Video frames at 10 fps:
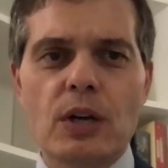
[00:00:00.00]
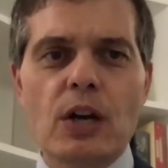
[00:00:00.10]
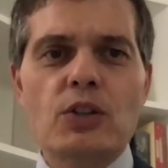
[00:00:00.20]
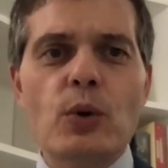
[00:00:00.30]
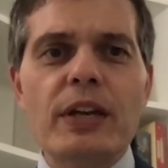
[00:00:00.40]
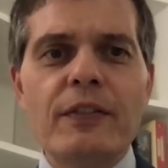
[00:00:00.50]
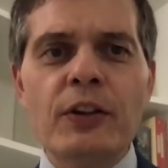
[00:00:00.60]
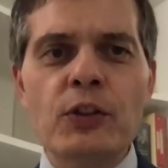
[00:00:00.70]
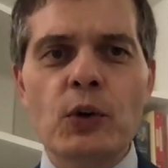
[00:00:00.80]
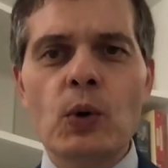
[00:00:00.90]
So even
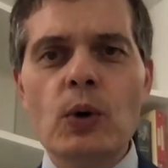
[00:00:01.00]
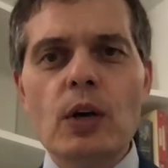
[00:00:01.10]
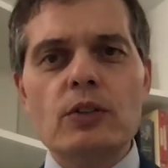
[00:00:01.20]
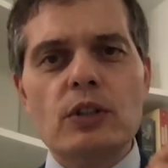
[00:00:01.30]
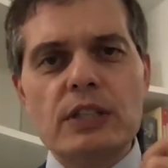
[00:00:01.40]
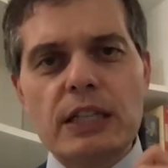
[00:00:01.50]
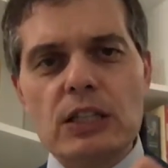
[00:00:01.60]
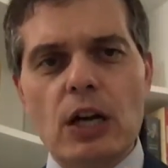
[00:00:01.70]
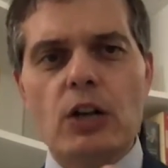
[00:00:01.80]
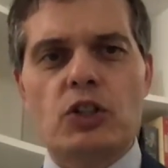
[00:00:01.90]
though the
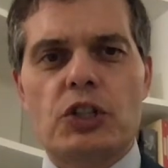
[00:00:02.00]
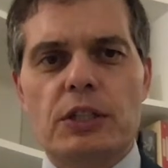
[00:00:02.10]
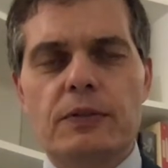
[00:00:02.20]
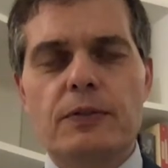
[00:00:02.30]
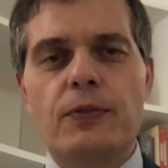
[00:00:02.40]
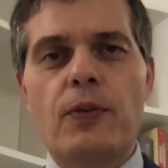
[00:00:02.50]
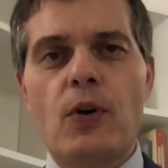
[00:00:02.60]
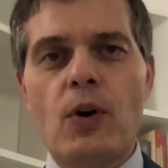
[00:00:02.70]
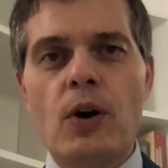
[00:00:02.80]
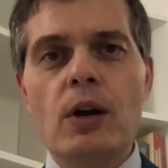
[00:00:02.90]
technology
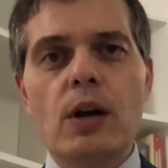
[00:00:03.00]
for